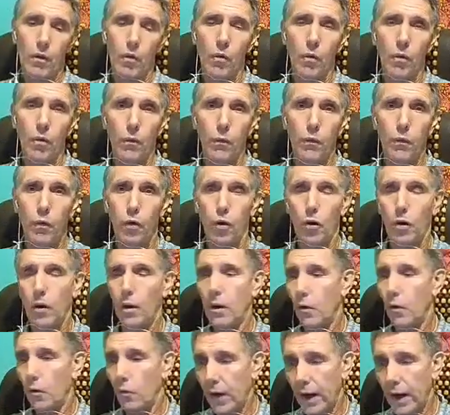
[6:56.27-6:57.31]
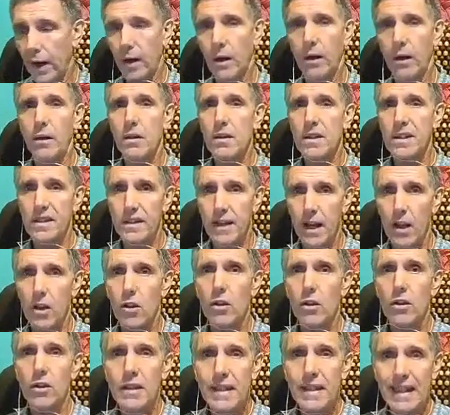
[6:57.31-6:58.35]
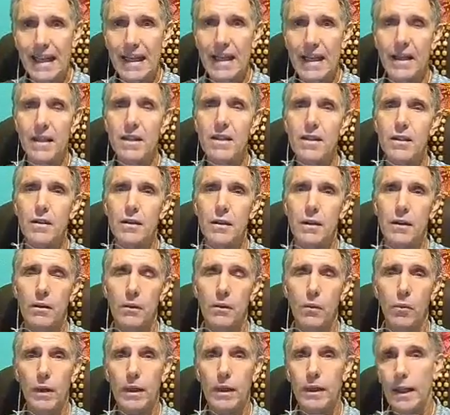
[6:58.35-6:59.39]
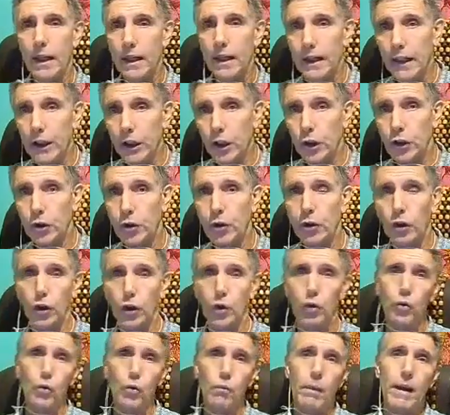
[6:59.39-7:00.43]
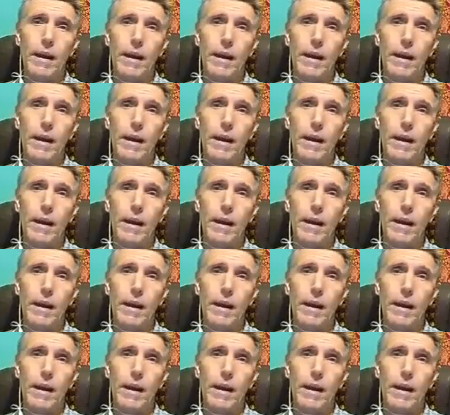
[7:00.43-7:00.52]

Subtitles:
or for regular cellular needs, when they need sugar to